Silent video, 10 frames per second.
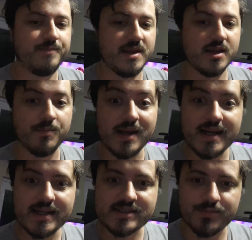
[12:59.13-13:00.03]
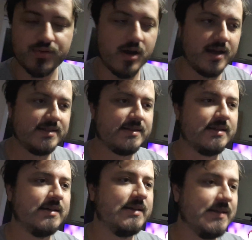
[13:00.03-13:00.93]
being completely
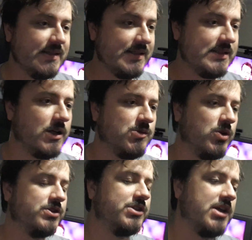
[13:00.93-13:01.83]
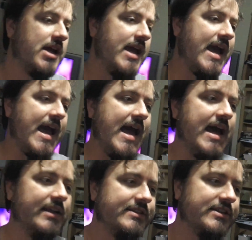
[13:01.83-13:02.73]
surprised in those woods,
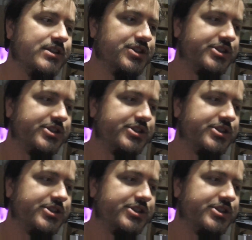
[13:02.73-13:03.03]
and